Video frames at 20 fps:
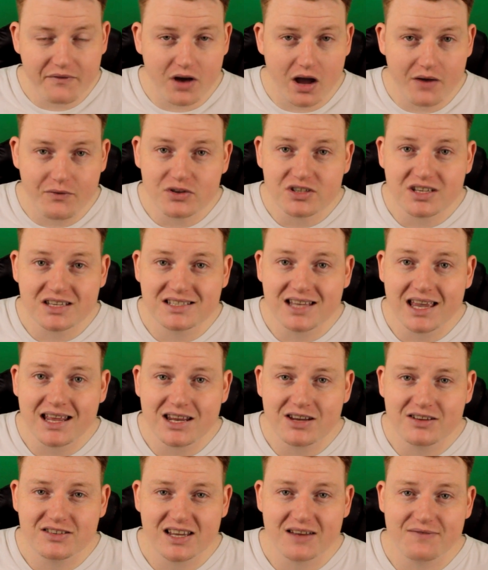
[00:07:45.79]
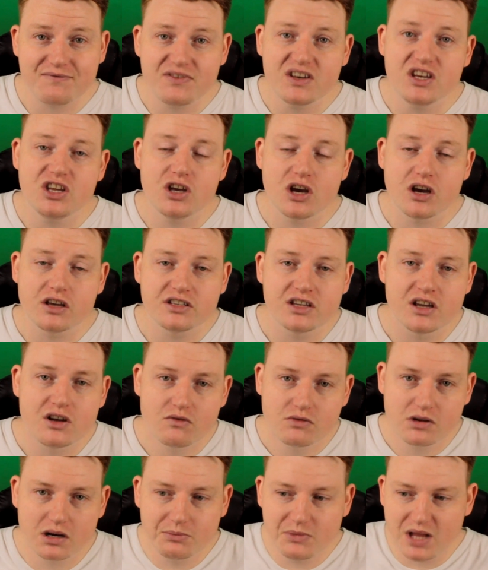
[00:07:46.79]
have also sat here and done videos
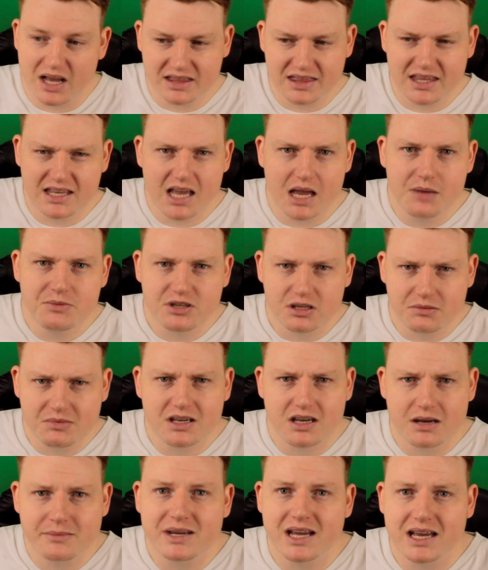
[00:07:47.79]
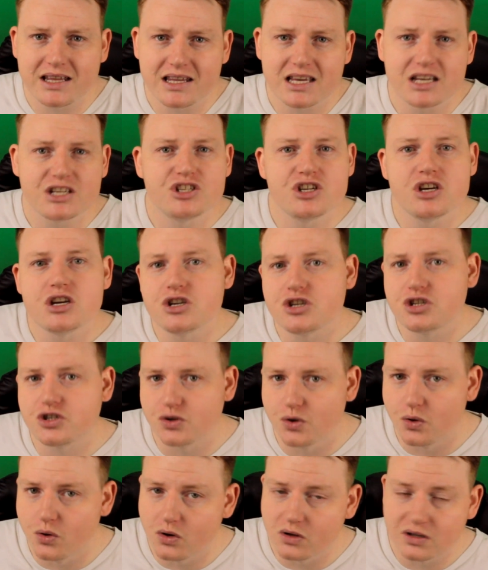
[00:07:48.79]
where I'm like, the game's going to be coming out next year,
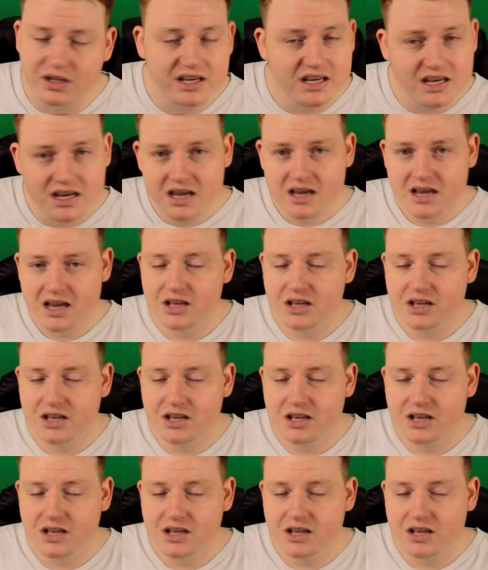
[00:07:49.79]
surely.